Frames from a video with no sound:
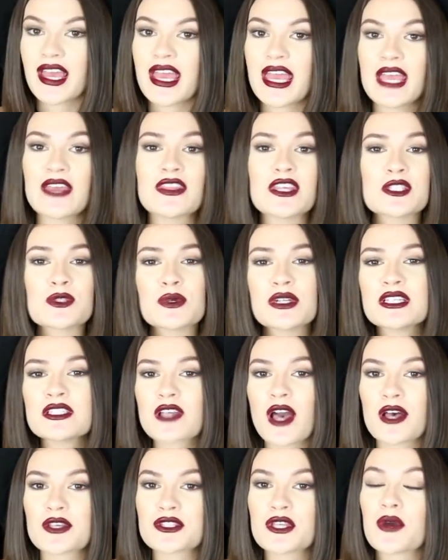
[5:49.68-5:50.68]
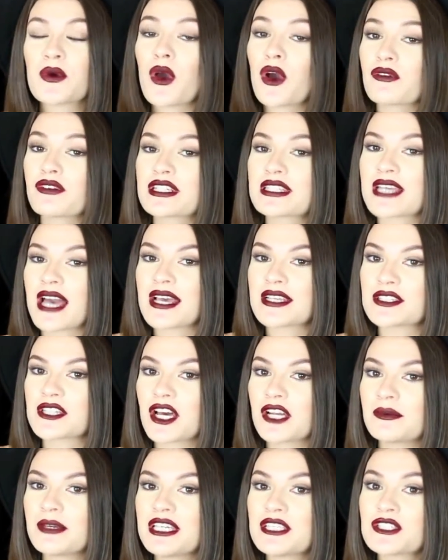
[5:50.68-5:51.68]
And this one is also oversized
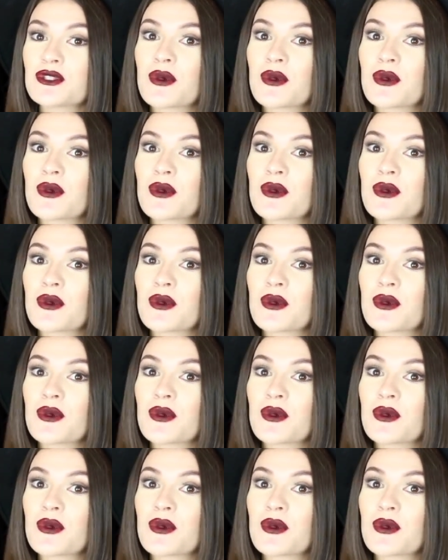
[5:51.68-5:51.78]
on me,